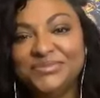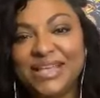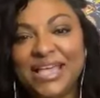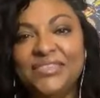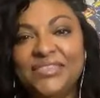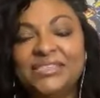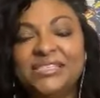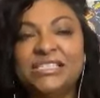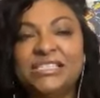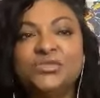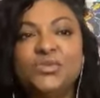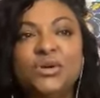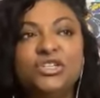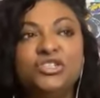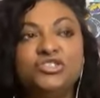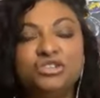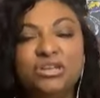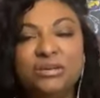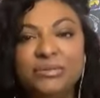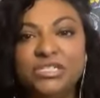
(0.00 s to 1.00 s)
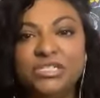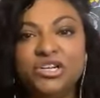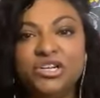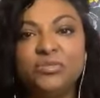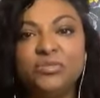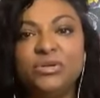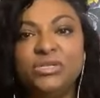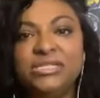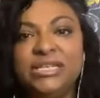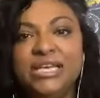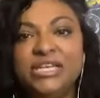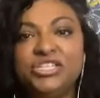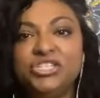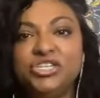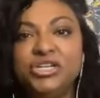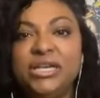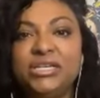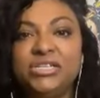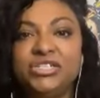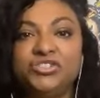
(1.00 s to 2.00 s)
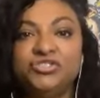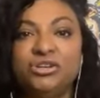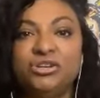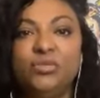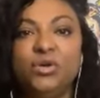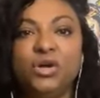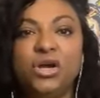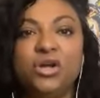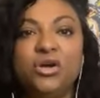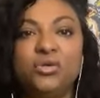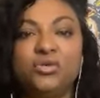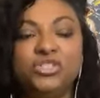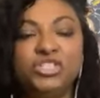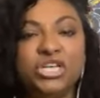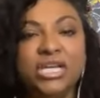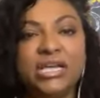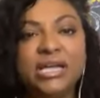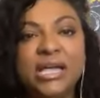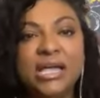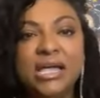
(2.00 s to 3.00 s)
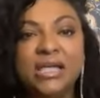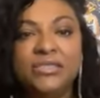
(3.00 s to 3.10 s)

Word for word: And this is where dream interpretation and dream work coaching,